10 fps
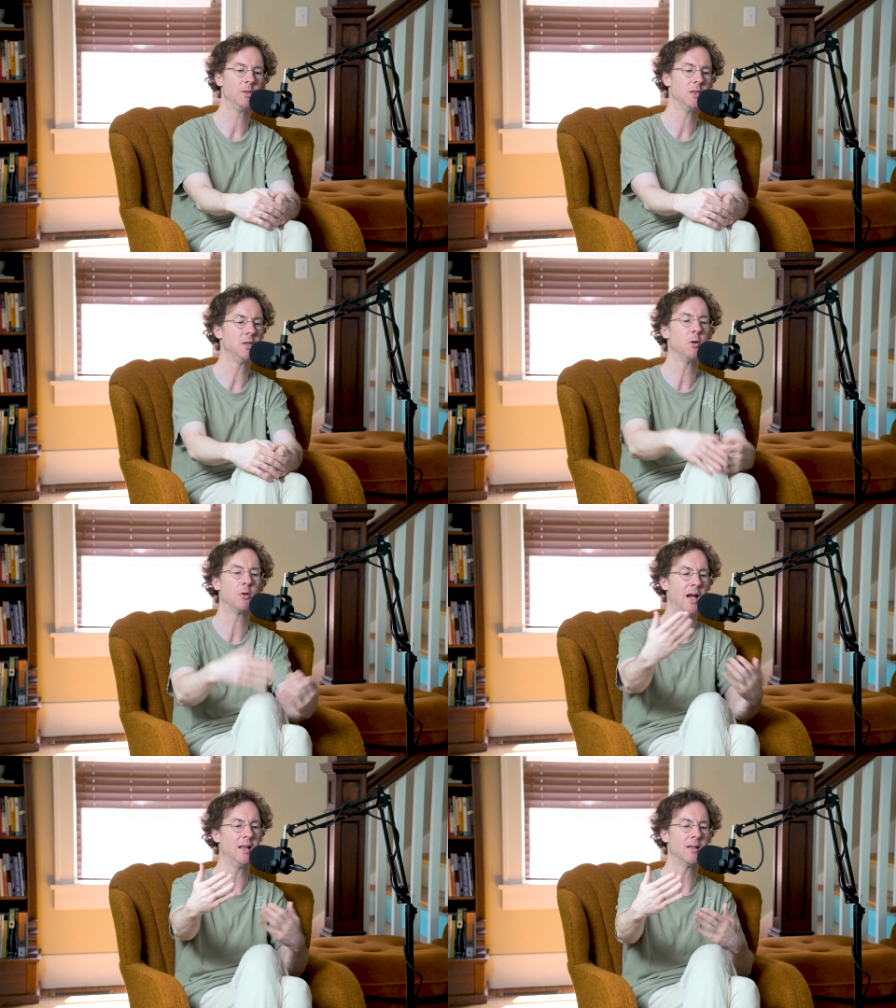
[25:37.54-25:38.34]
which is so
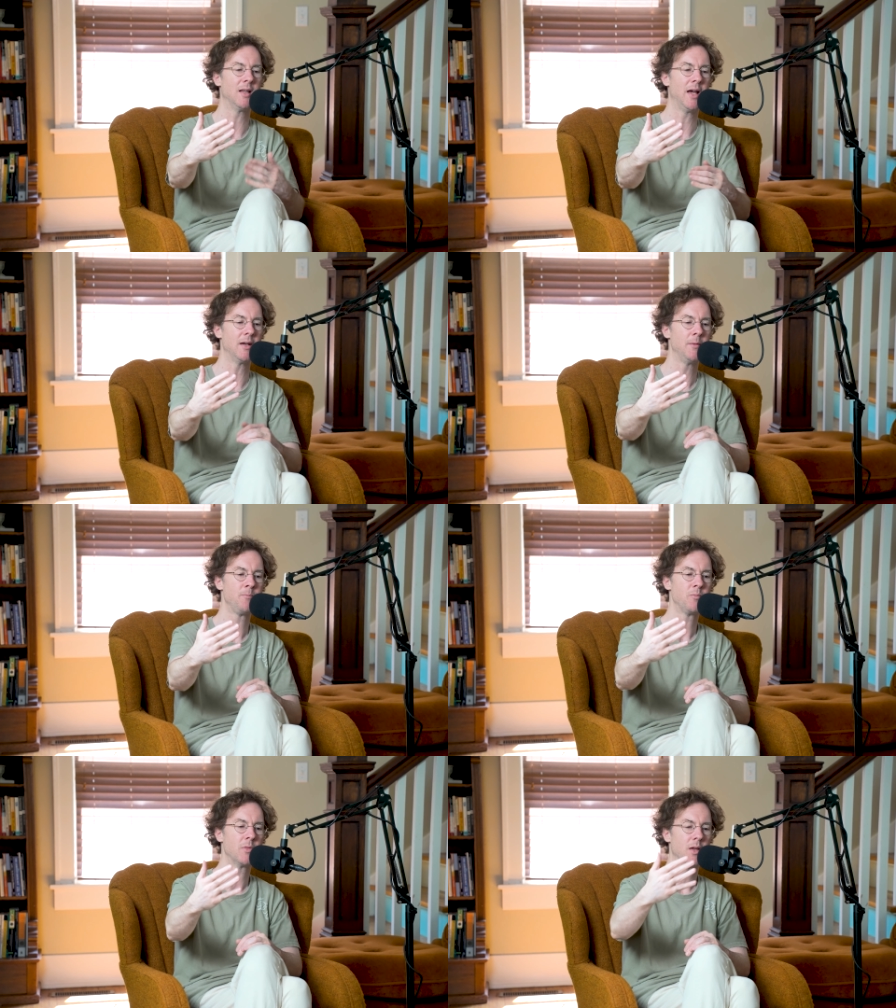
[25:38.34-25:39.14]
great that like
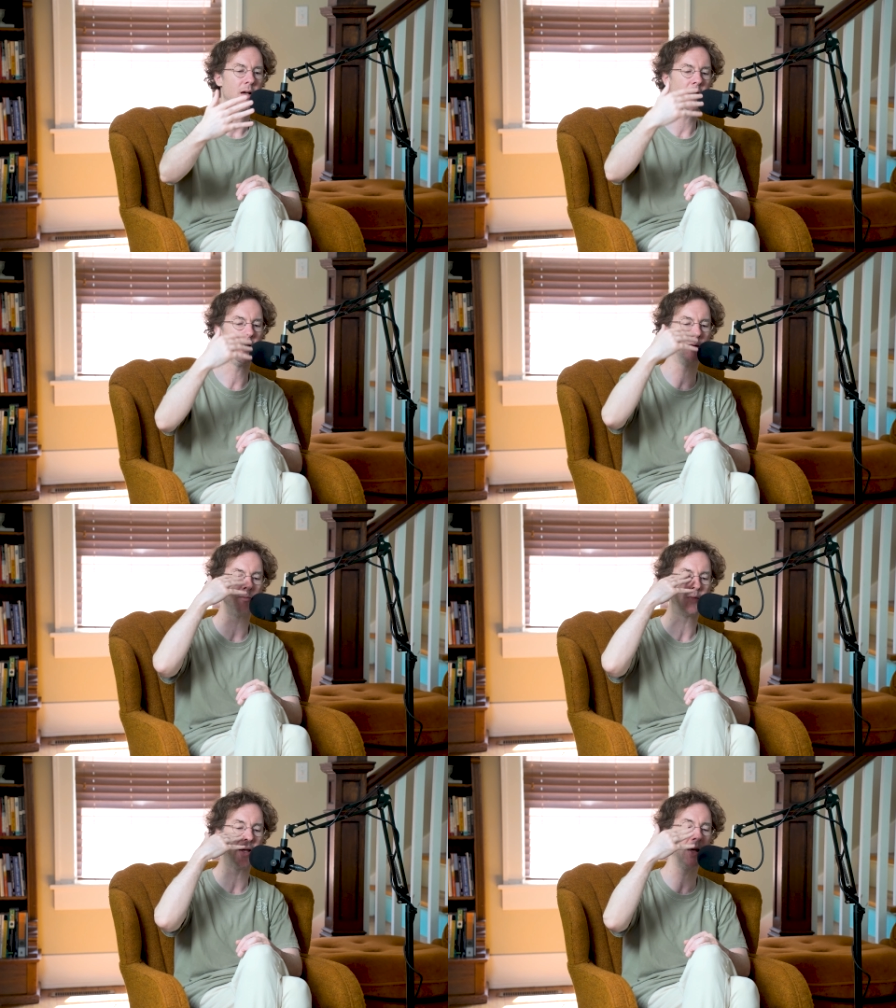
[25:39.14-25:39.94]

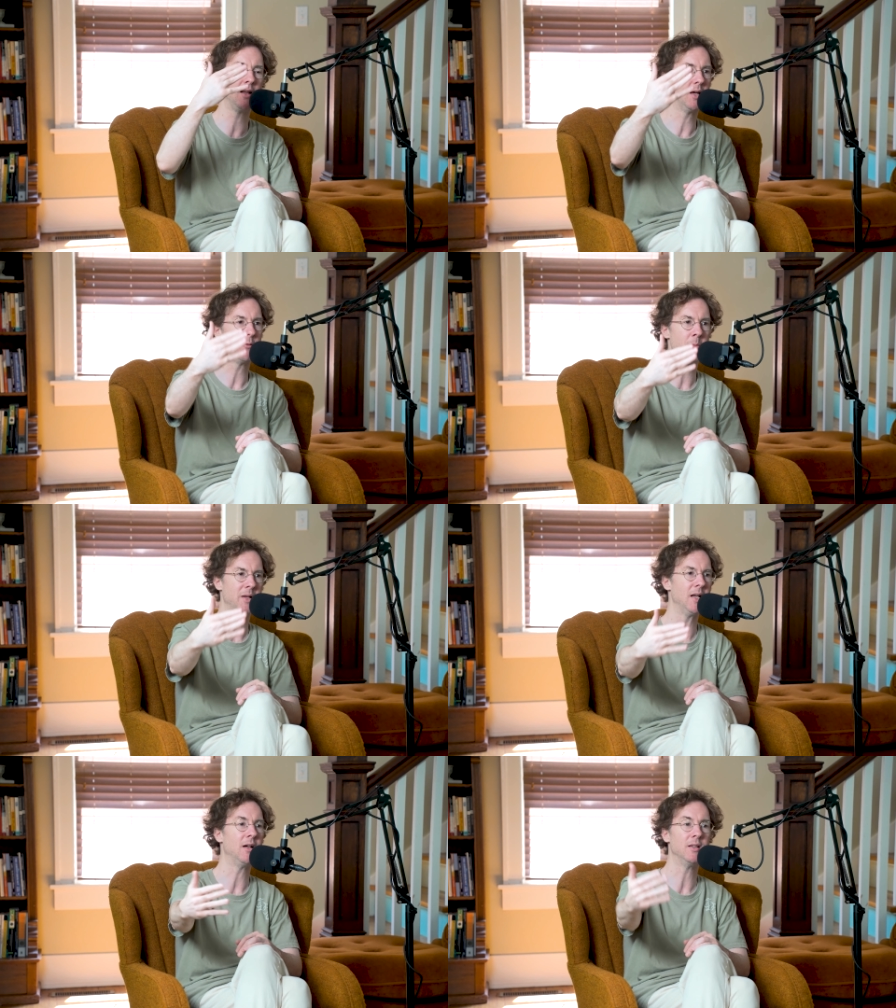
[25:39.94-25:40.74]
um, like Elliot from
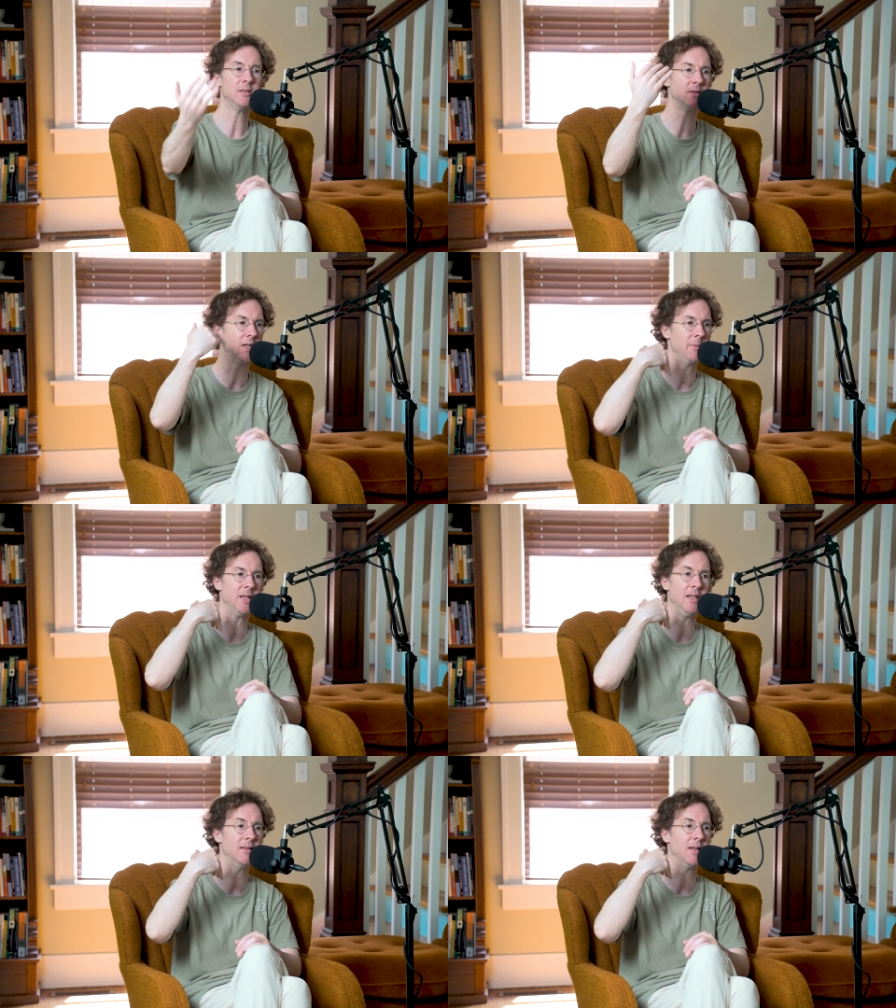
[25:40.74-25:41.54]
McNally's has come and
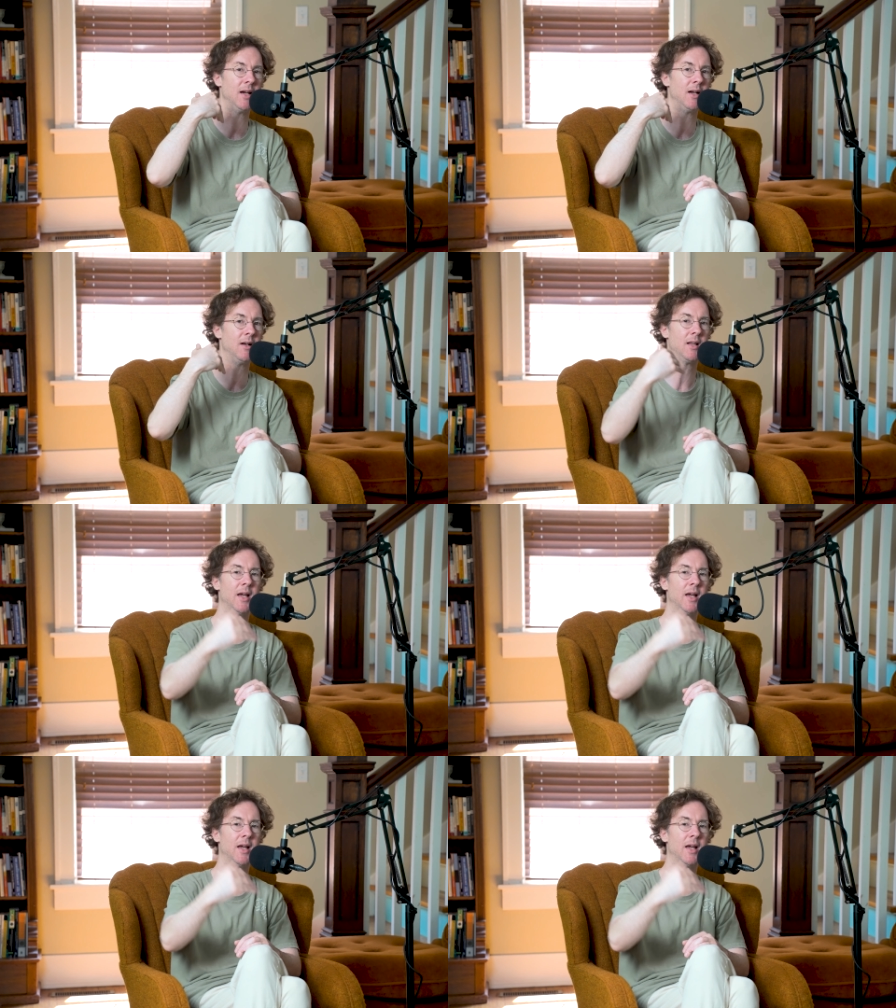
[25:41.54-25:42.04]
eaten there.